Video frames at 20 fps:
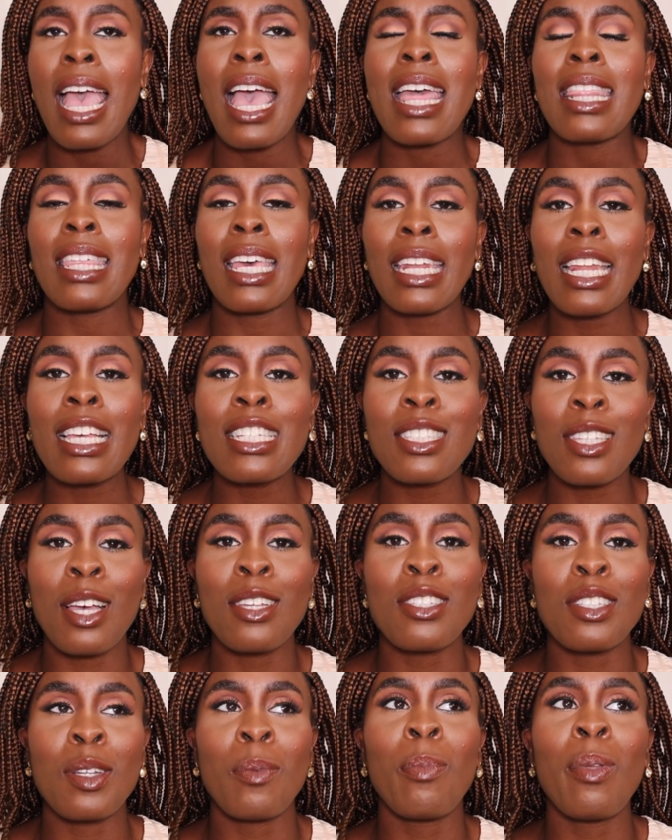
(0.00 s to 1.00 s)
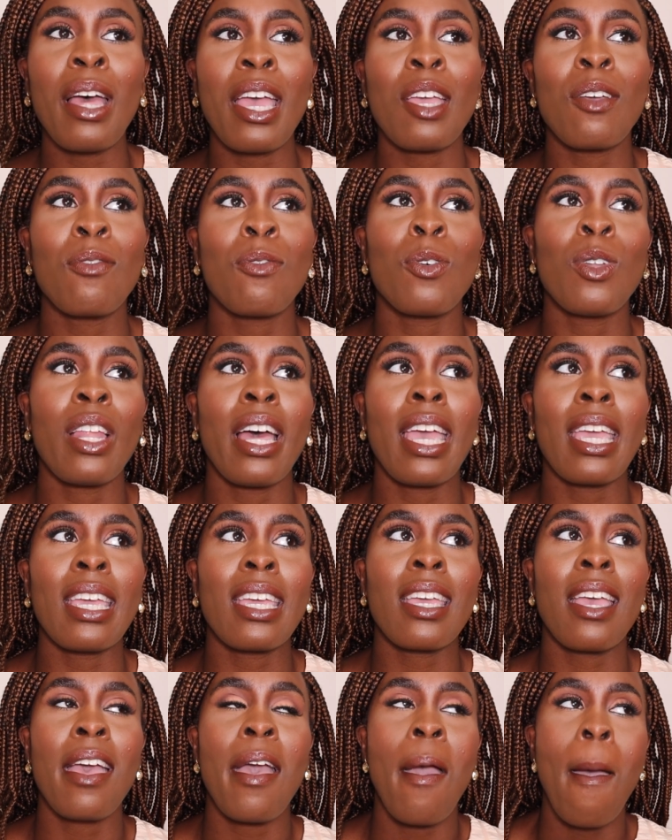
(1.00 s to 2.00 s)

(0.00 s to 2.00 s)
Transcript: Then I started applying for like